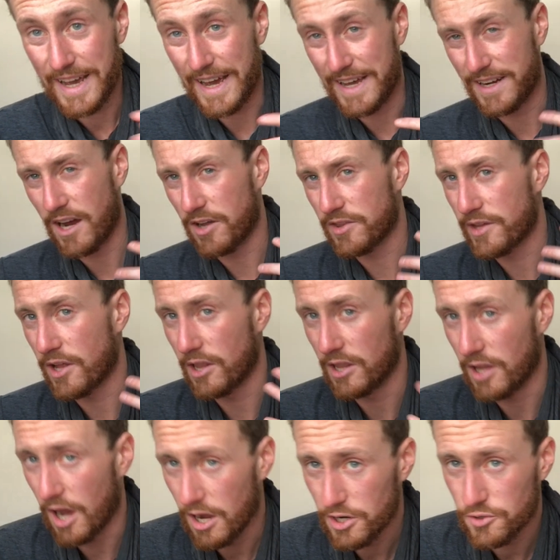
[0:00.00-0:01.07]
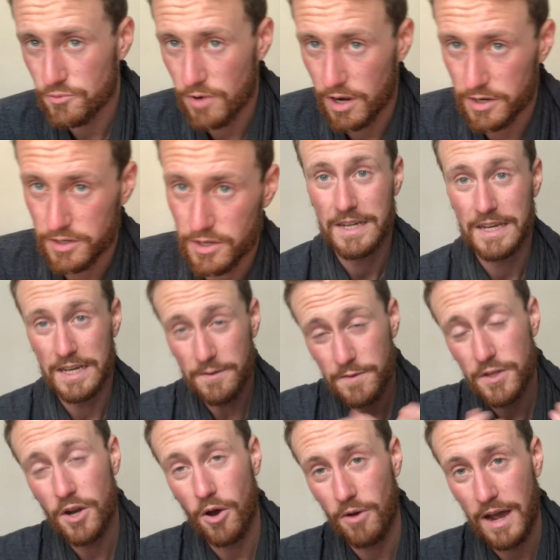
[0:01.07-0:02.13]
And on the long run, if
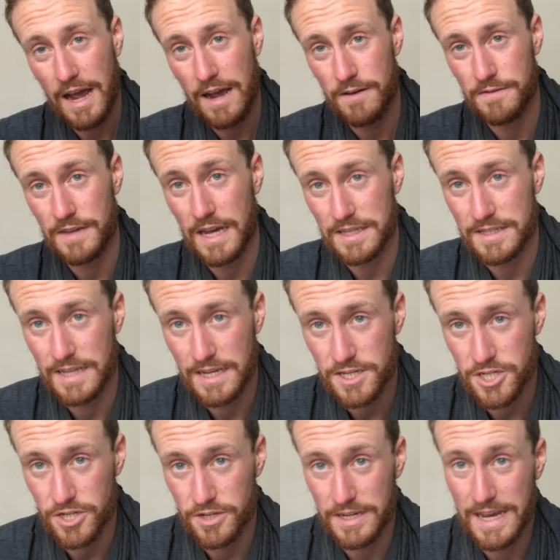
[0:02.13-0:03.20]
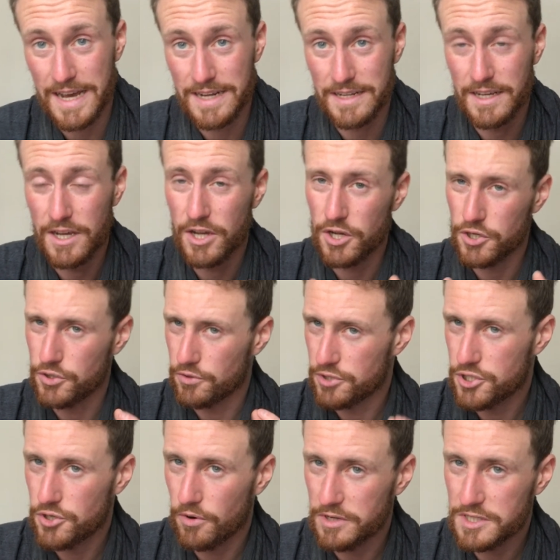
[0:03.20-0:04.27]
you don't have that tension and your
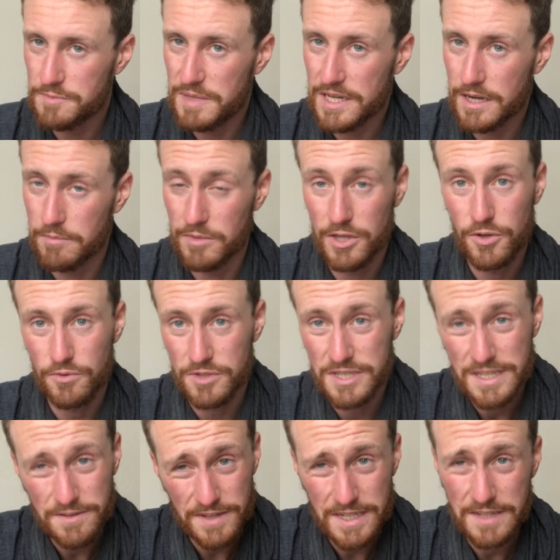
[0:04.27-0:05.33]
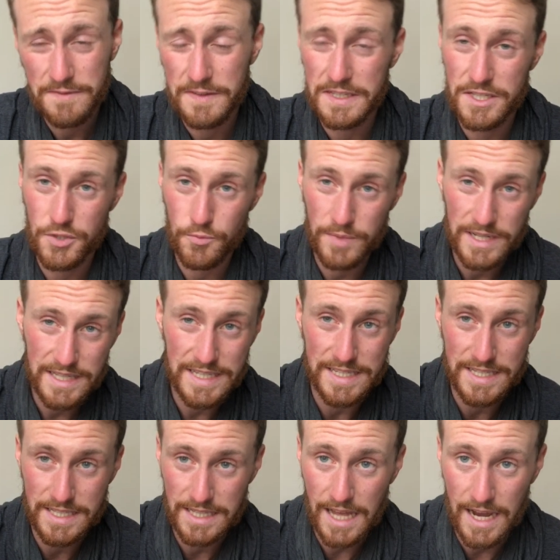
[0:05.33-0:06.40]
joints become loose, even if it's really
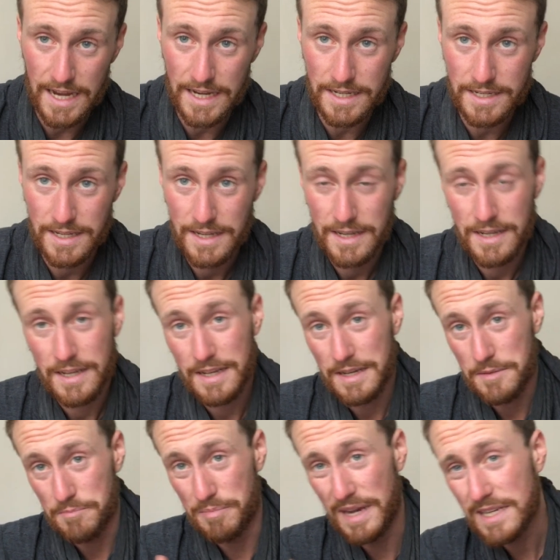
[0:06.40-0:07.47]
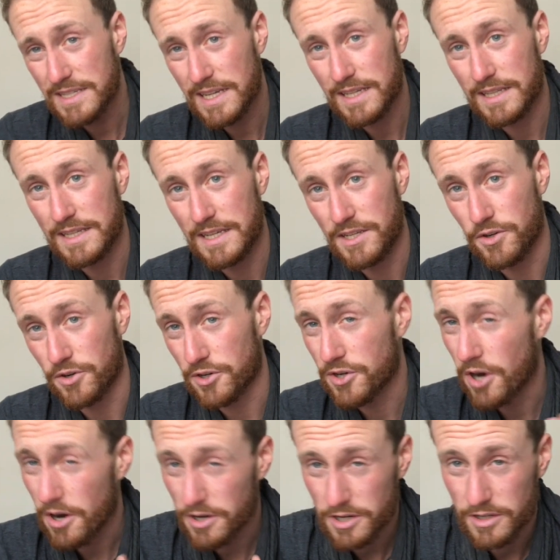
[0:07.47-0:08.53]
slight, basically your
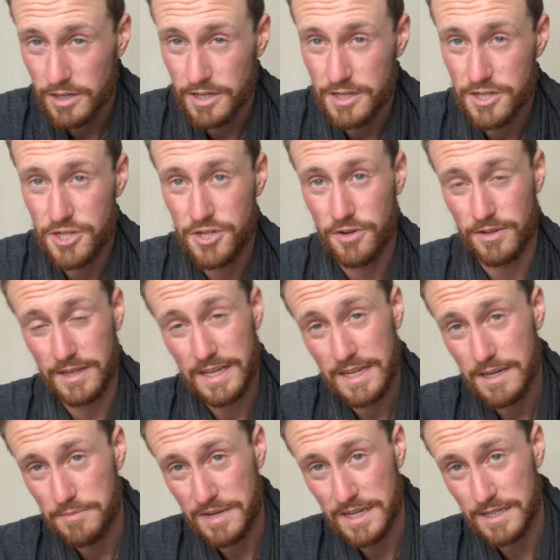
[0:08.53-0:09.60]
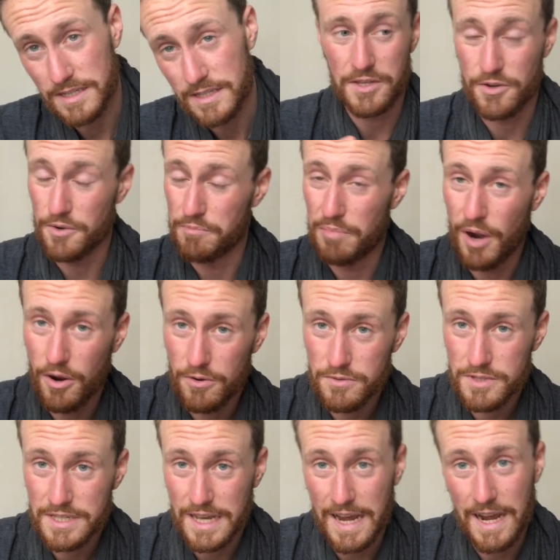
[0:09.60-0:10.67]
cartilage, your ligament, your
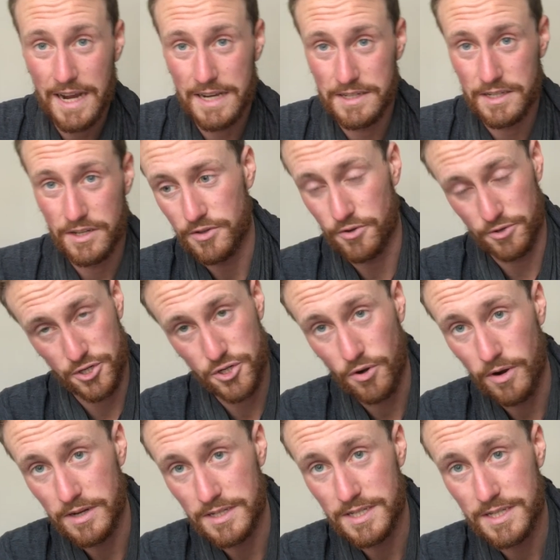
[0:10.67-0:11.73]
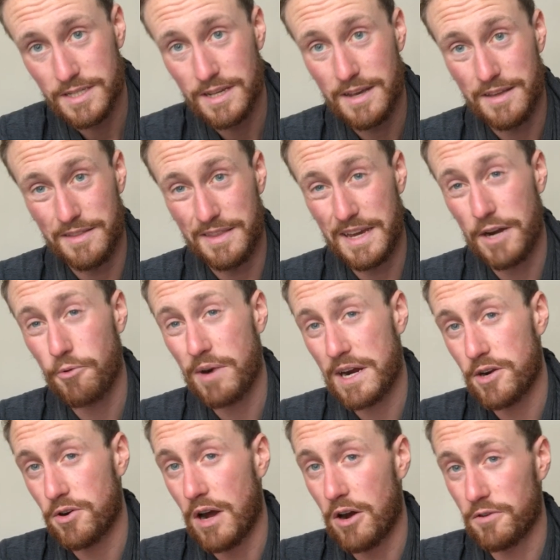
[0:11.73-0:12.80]
bones, and your joints, they
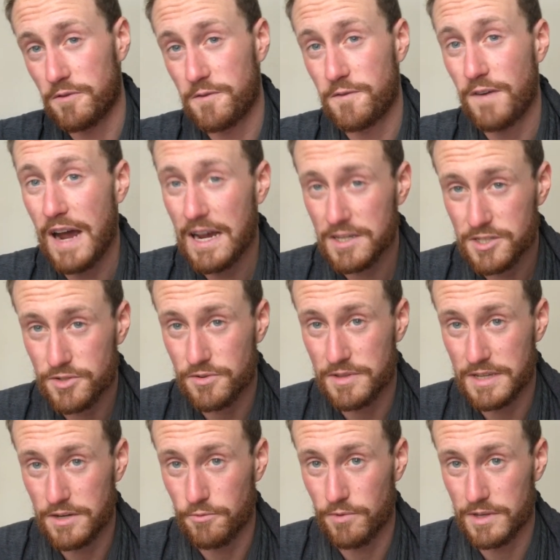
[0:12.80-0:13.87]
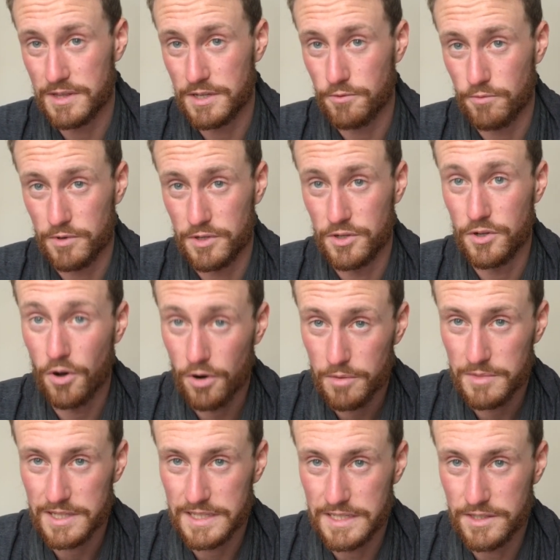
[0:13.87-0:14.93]
wear out faster than what they would
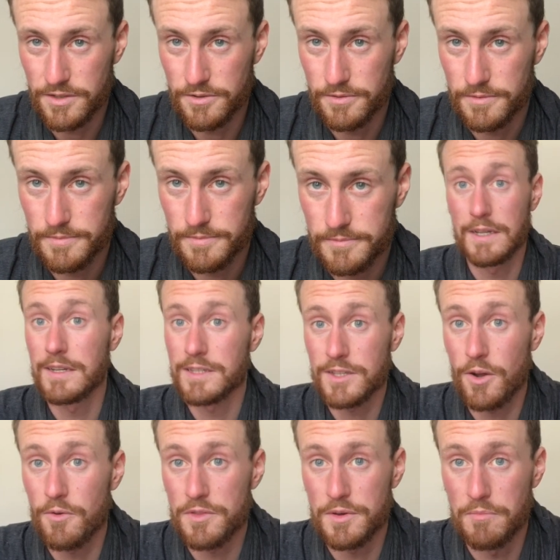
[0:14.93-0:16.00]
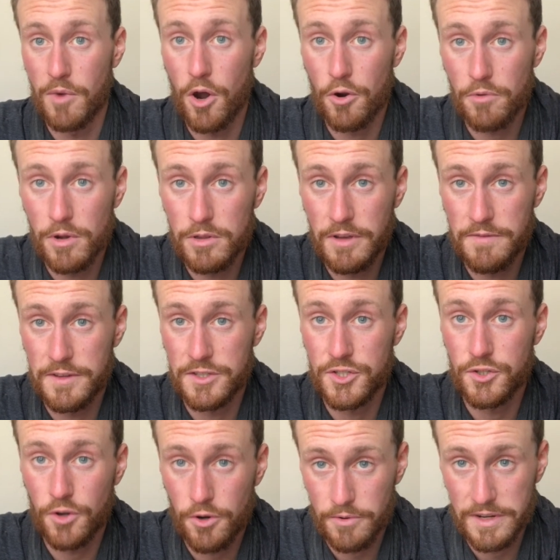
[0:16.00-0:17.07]
normally do. So the moral of the
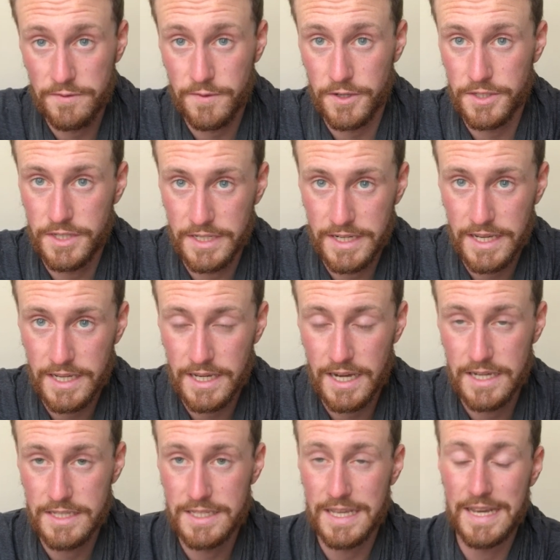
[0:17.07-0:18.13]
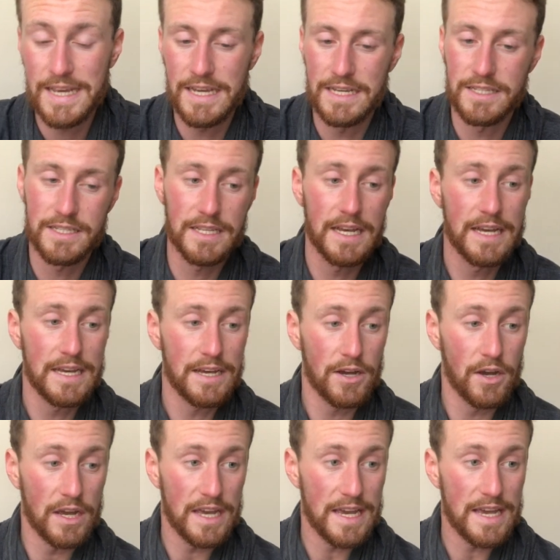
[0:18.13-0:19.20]
story for today, guys, is
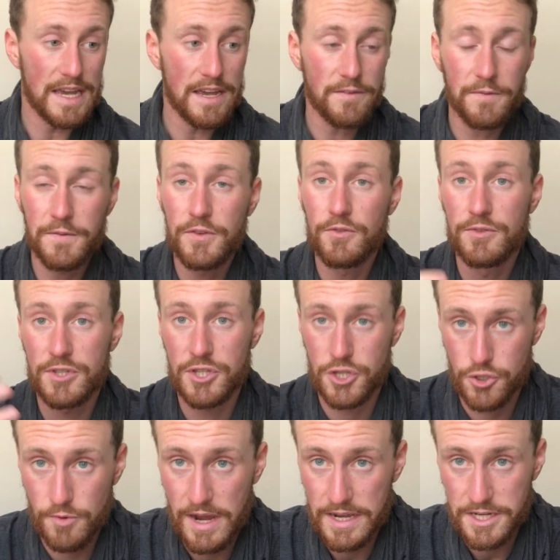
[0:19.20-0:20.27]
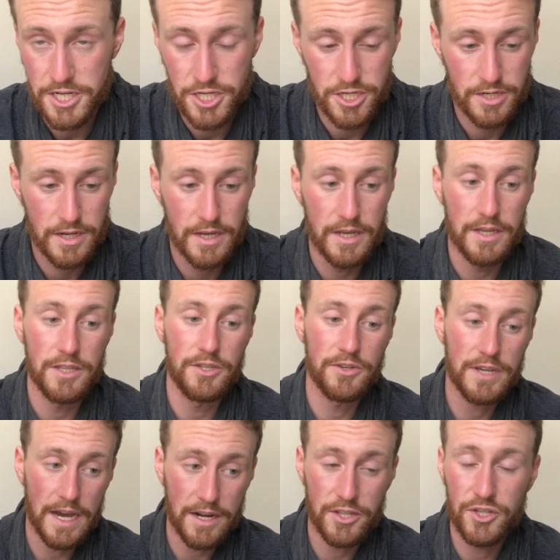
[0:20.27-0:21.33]
if you stretch, you
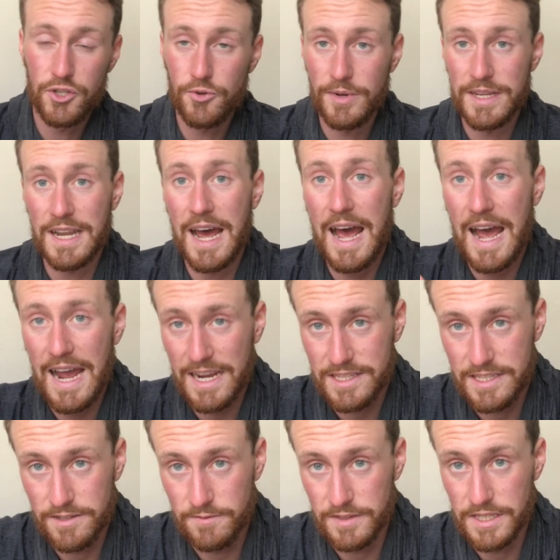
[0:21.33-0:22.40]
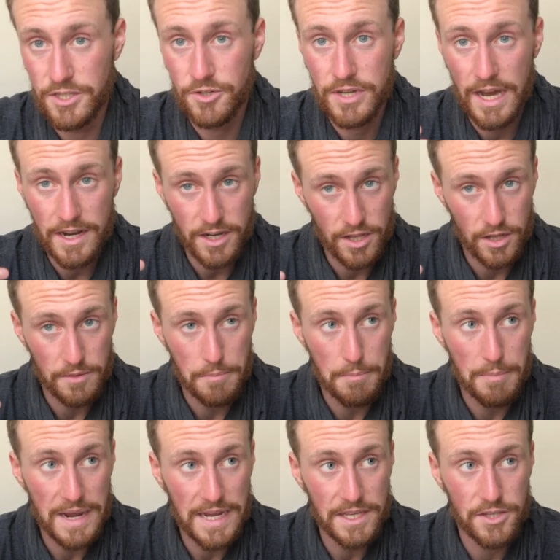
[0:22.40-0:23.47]
got to do it actively. You got to
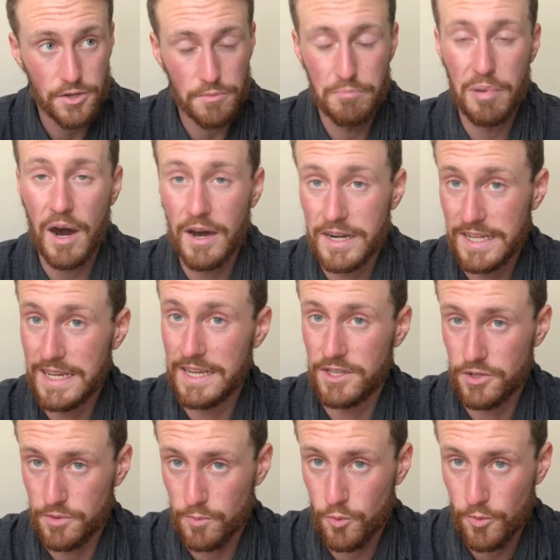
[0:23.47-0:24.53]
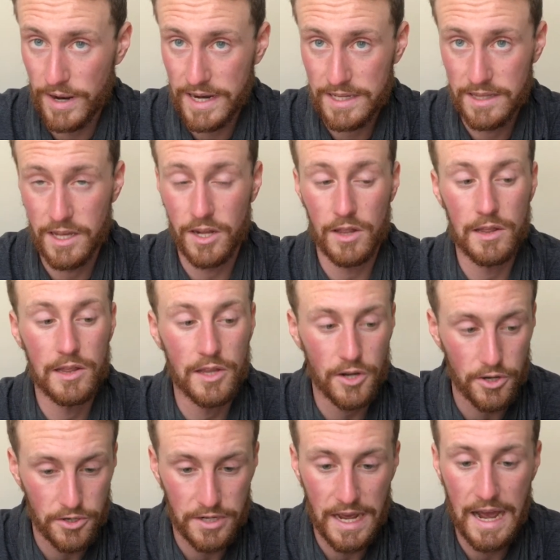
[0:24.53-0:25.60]
make your body and your brain
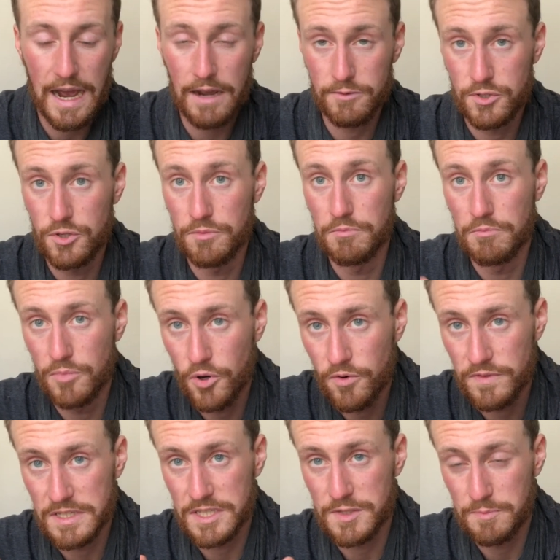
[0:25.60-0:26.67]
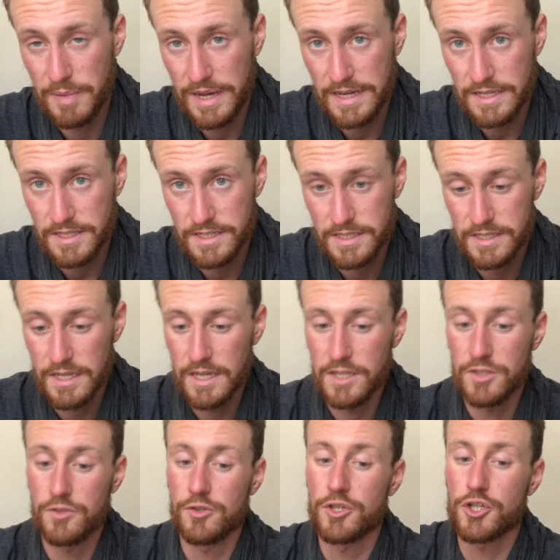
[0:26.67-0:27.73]
learn how to move in space
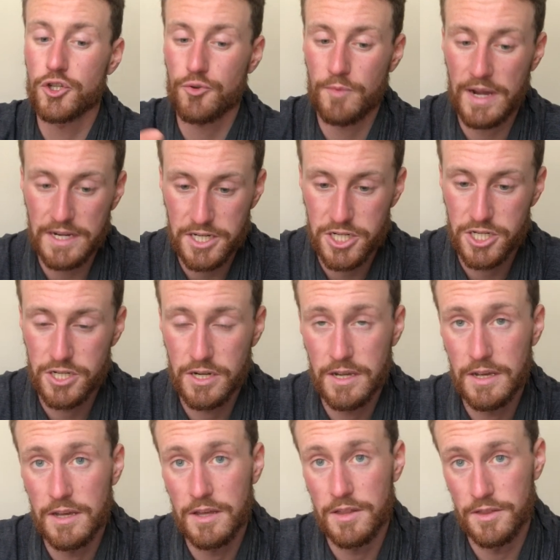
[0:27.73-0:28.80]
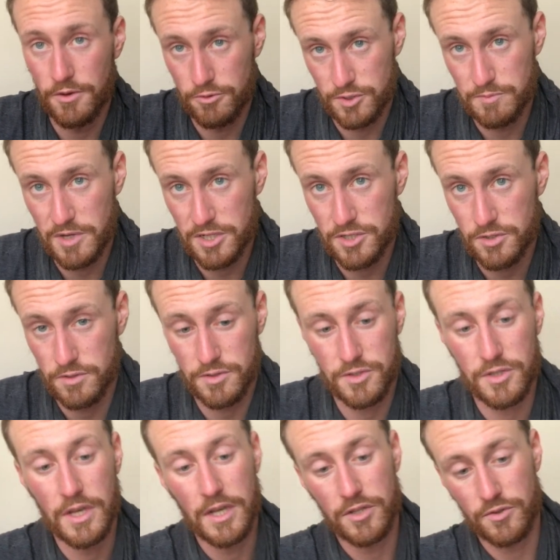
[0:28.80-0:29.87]
to stretch those
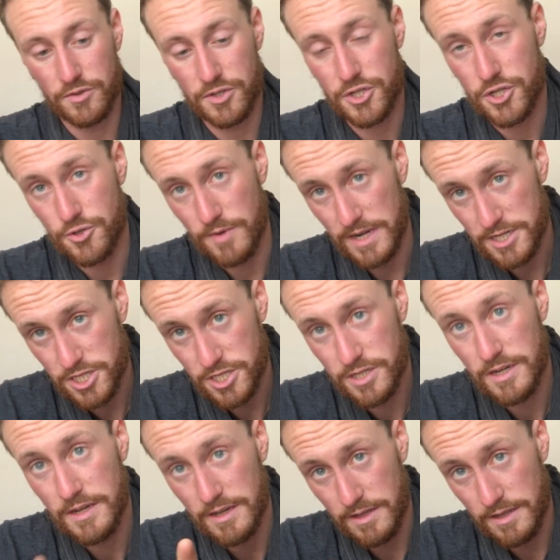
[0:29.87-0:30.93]
muscles, to stretch